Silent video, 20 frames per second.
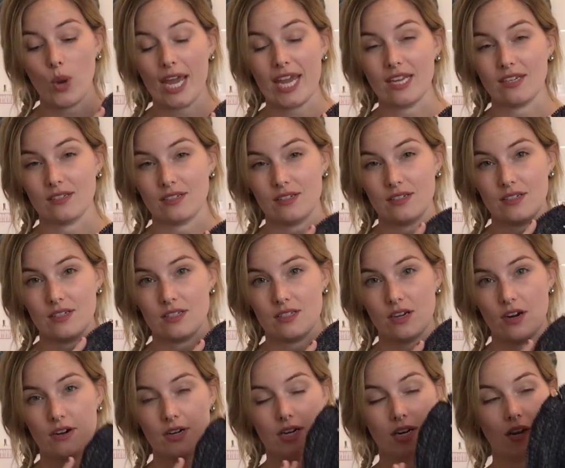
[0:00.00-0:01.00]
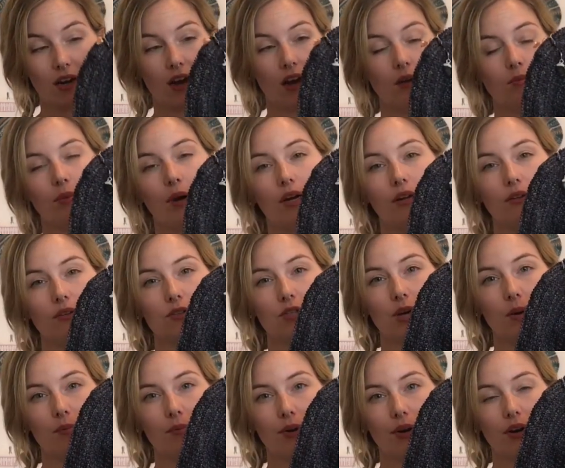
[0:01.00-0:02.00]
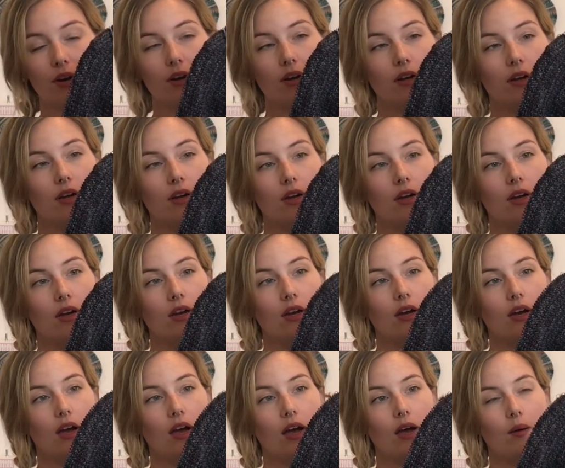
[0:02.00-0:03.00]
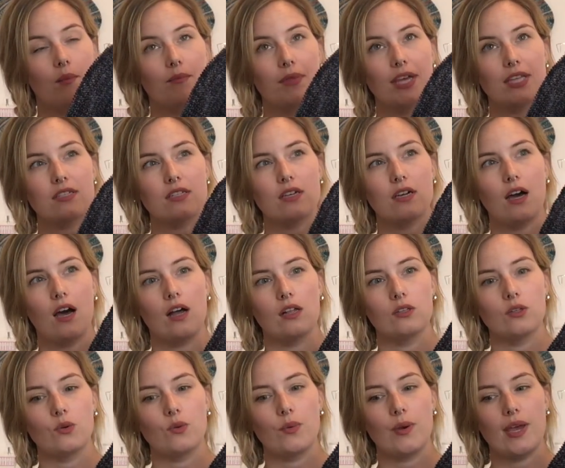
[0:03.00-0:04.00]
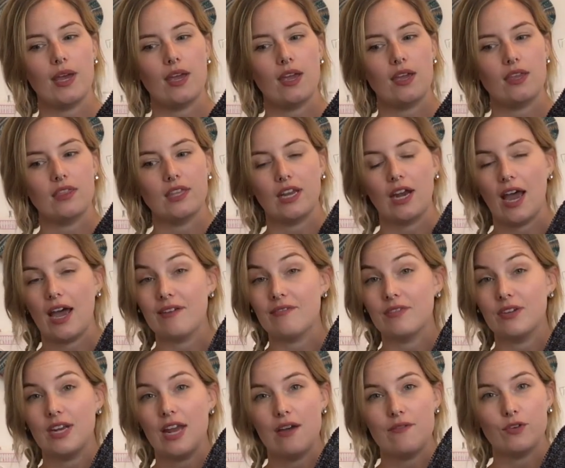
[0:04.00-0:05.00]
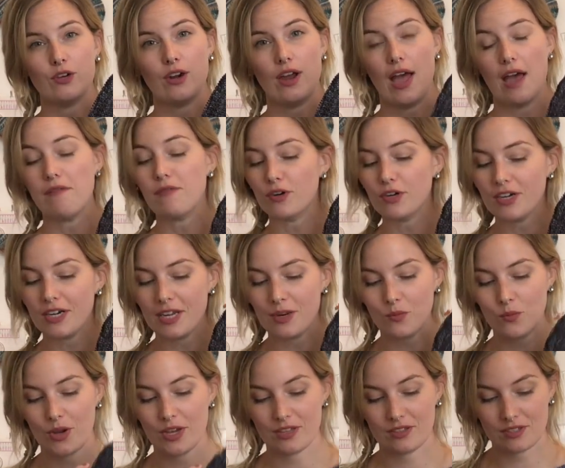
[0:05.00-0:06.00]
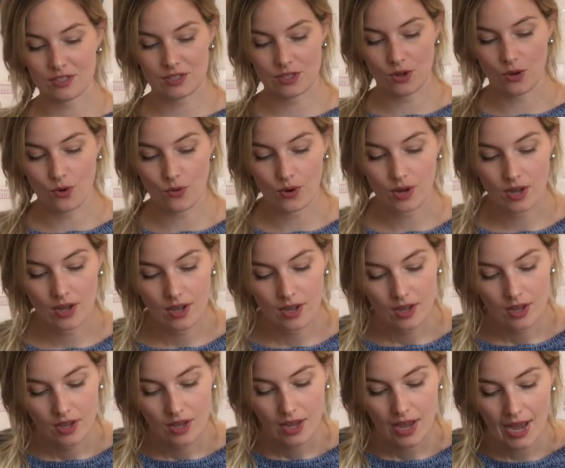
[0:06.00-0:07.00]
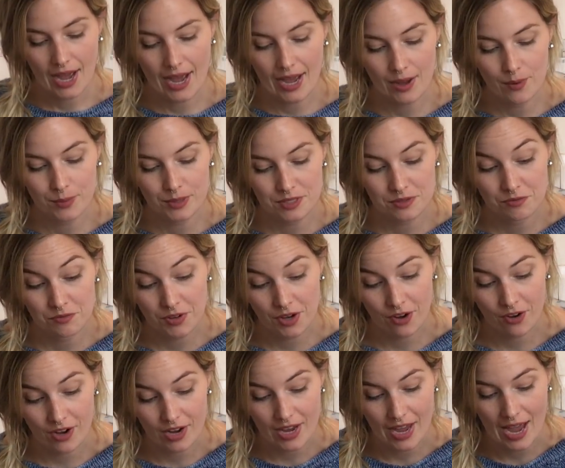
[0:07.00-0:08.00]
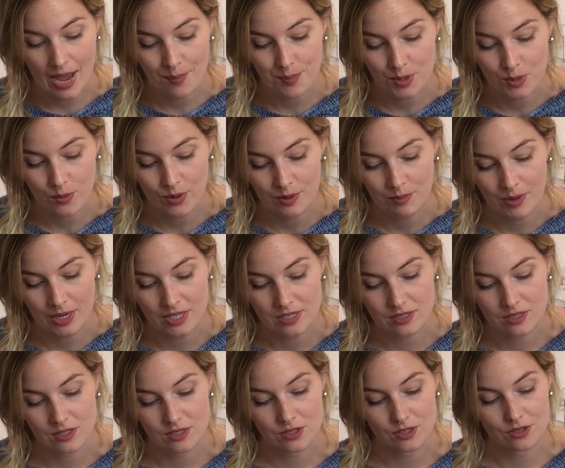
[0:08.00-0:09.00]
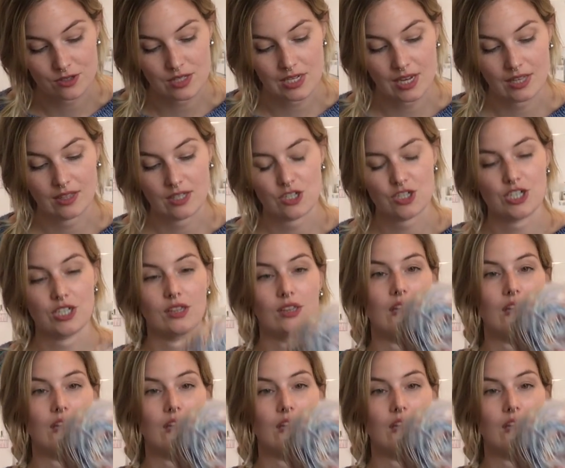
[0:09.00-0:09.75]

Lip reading: wait to start knitting on Puddle Jumper. That's a colorway that I've never ever knit with, so I was very happy when my sister said that she